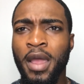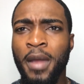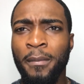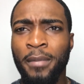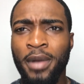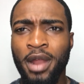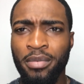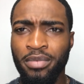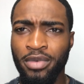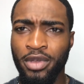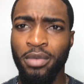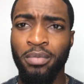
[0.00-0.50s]

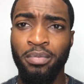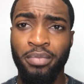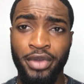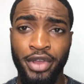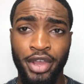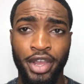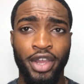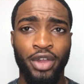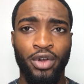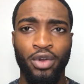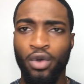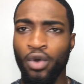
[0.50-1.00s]
probably a
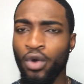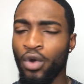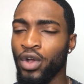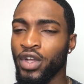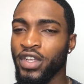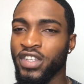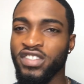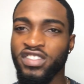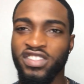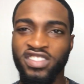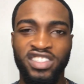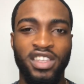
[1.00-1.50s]
beard
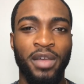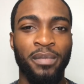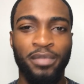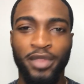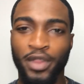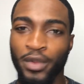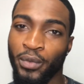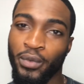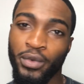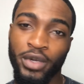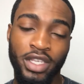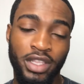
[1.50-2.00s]
oil or
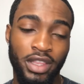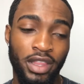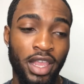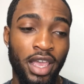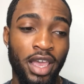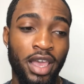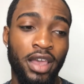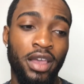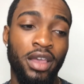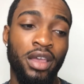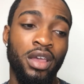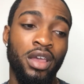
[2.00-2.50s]
something with
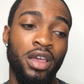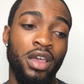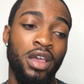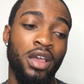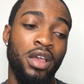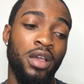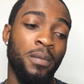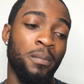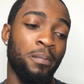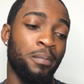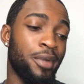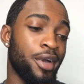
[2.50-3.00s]
that.
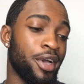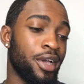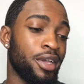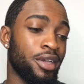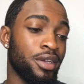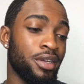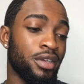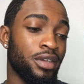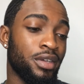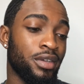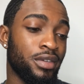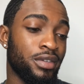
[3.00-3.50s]

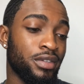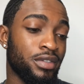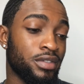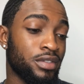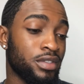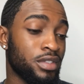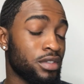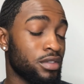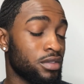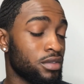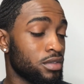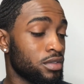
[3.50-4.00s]
But
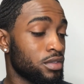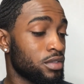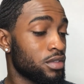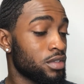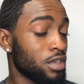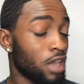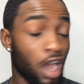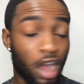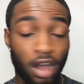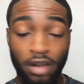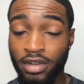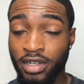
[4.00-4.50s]

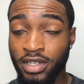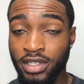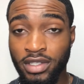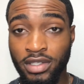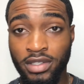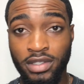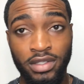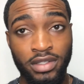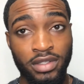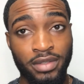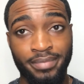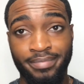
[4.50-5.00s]
since
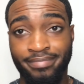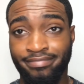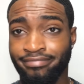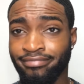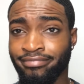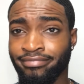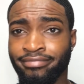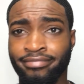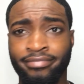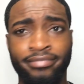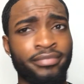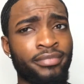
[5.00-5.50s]
August,
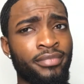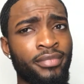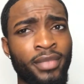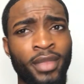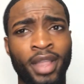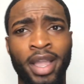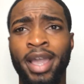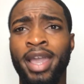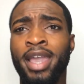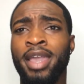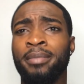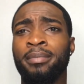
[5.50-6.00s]

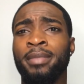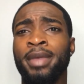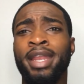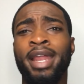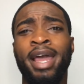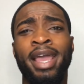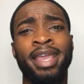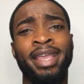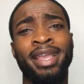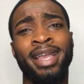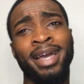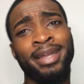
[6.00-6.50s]
hey man,
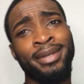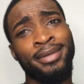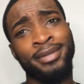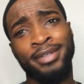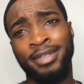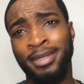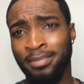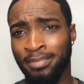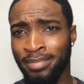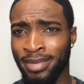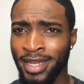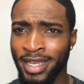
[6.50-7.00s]
I ain't got no
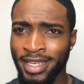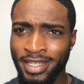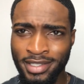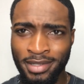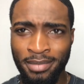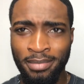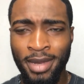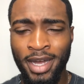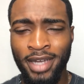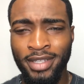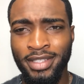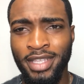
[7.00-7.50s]
complaints
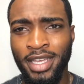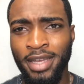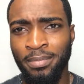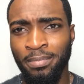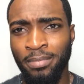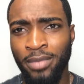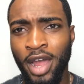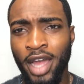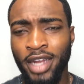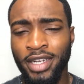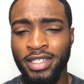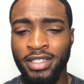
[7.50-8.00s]
about
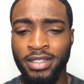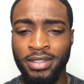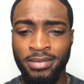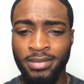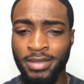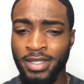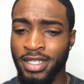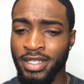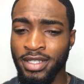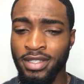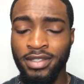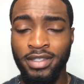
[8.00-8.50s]
that product
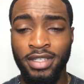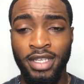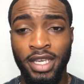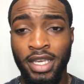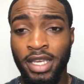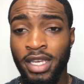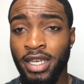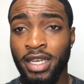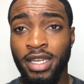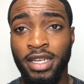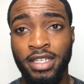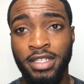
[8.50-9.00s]
because
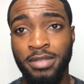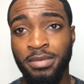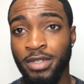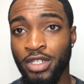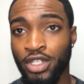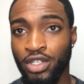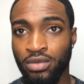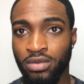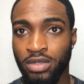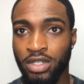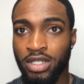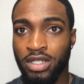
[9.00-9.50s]
it has
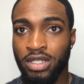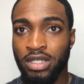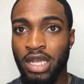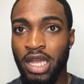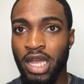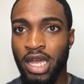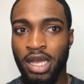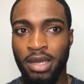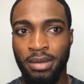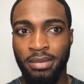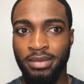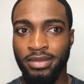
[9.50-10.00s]
been doing its
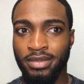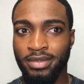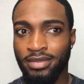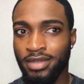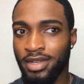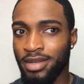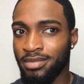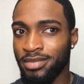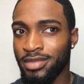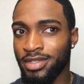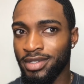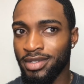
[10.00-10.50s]
job.
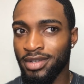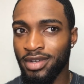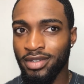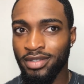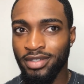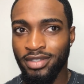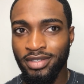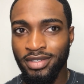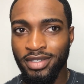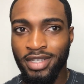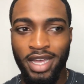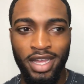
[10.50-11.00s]
I mean, all
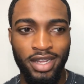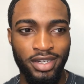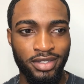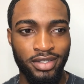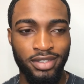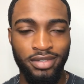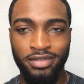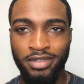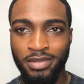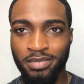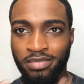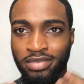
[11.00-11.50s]
you just gotta
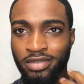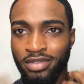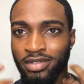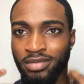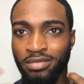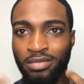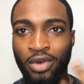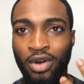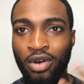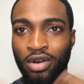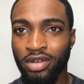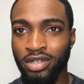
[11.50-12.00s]
do is put
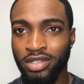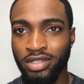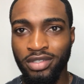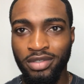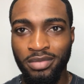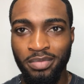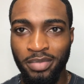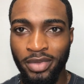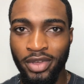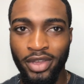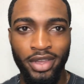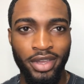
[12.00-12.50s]
some oil in
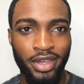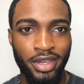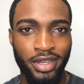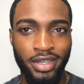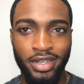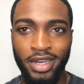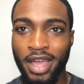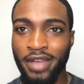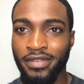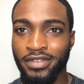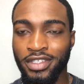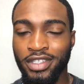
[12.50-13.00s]
your
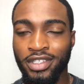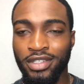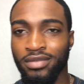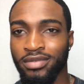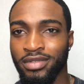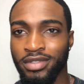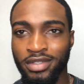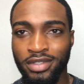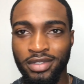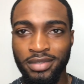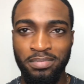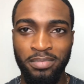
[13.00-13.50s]
beard after
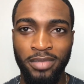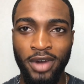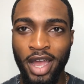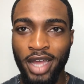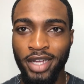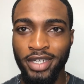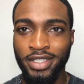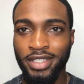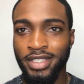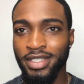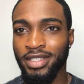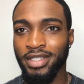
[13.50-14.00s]
using the
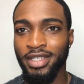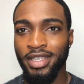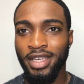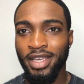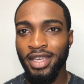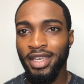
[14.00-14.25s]
product